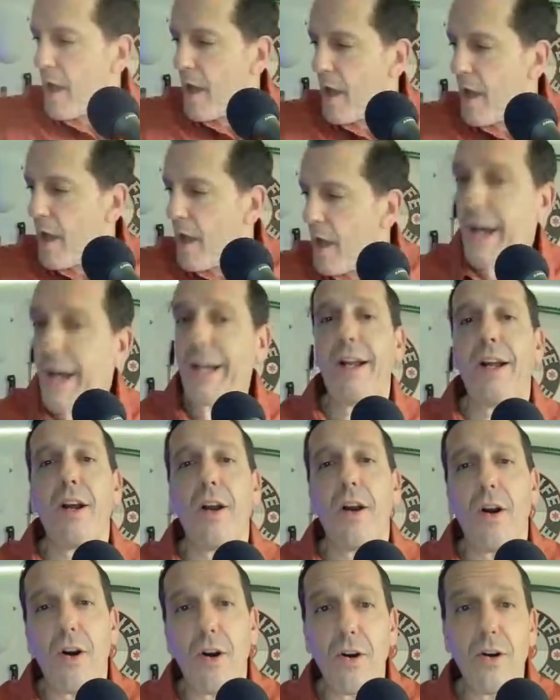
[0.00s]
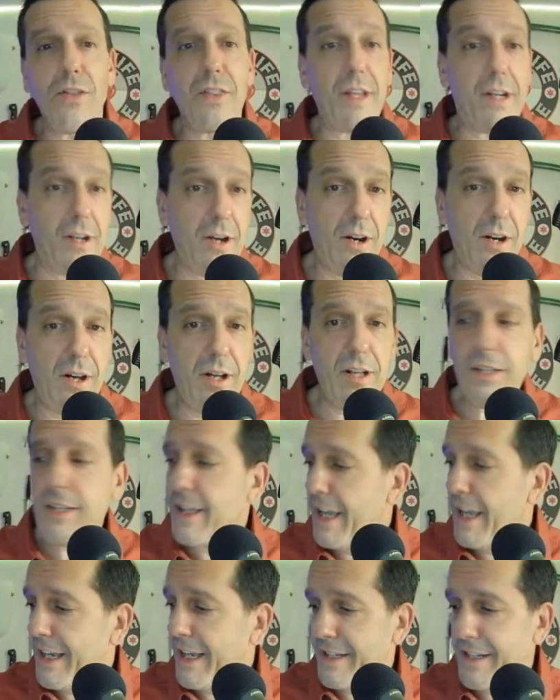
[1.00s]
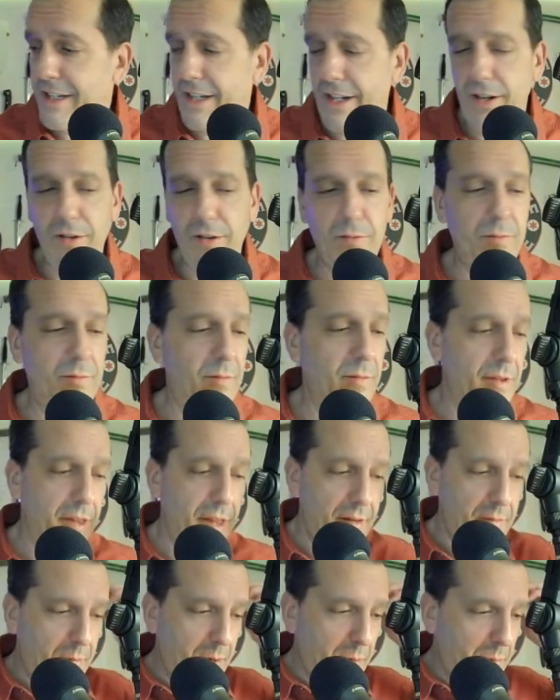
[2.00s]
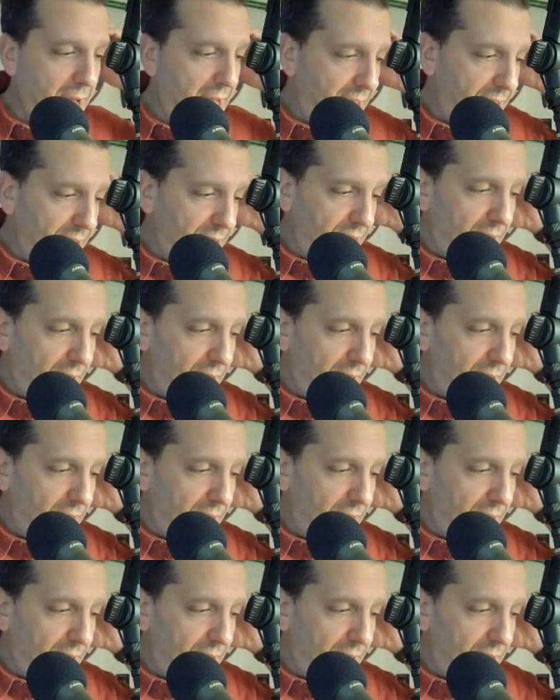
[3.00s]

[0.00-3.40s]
Buck heard the call, and you know they've been making